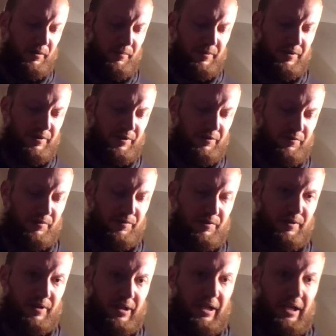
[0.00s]
it's
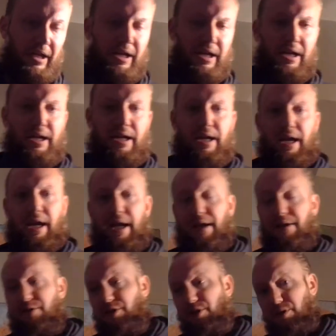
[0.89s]
interesting.
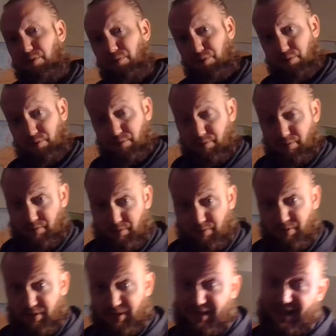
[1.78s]
And, you know,
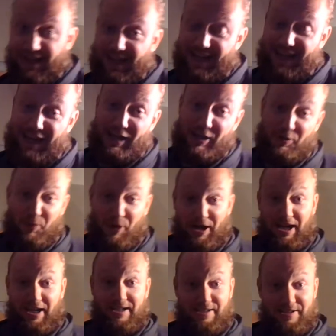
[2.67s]
any way
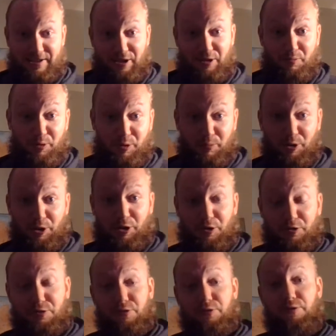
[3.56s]
I can sell
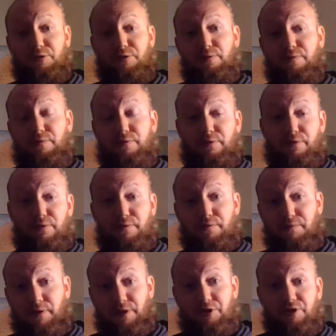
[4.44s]
permaculture to the
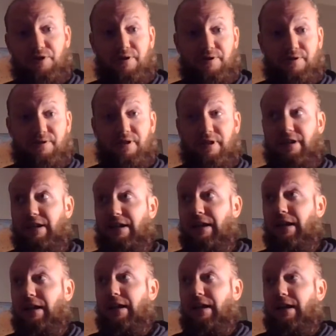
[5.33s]
Frenchies, like
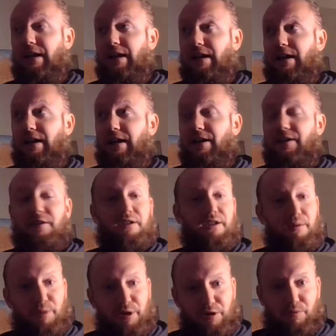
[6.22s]
the
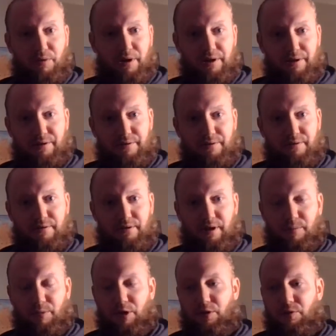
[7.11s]

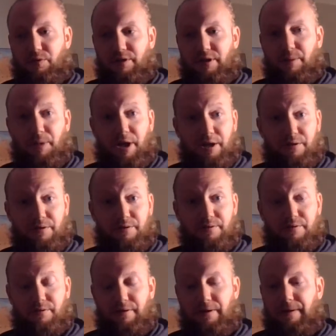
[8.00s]

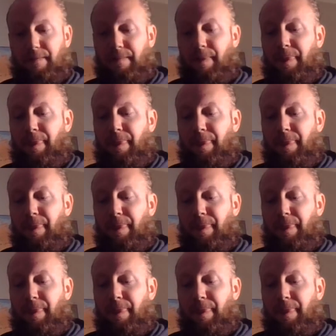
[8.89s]
Quebecers, okay?